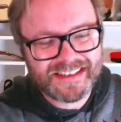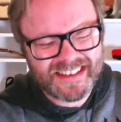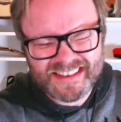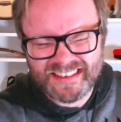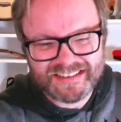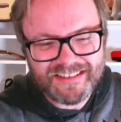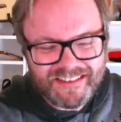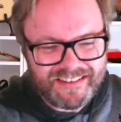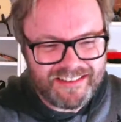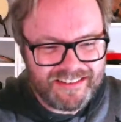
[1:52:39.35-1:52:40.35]
And it's like,
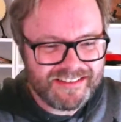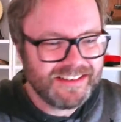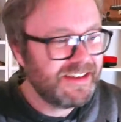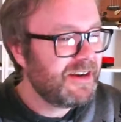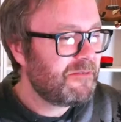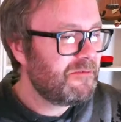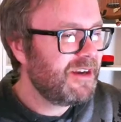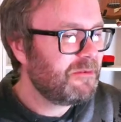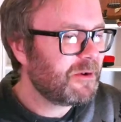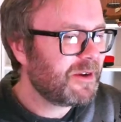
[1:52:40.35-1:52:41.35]
oh, I
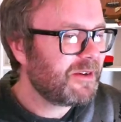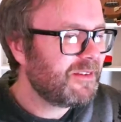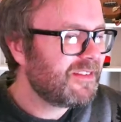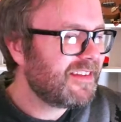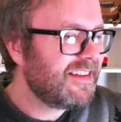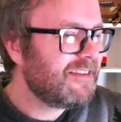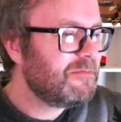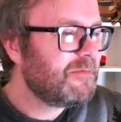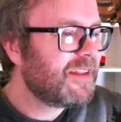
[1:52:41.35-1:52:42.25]
really want to go and see them.